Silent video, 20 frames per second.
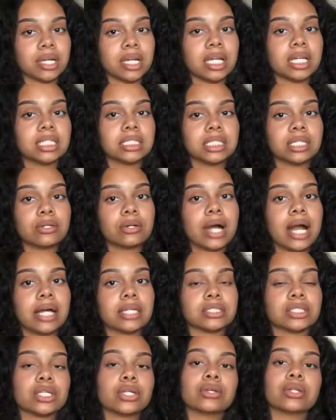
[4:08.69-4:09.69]
because it'll
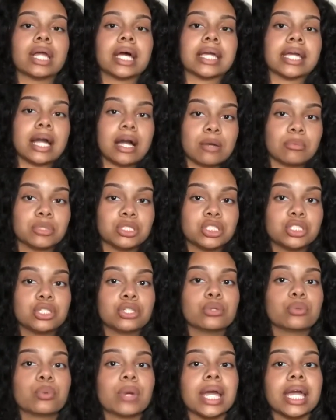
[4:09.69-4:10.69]
ask you like, how much do
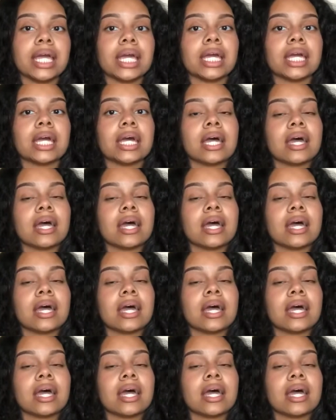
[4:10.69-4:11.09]
you weigh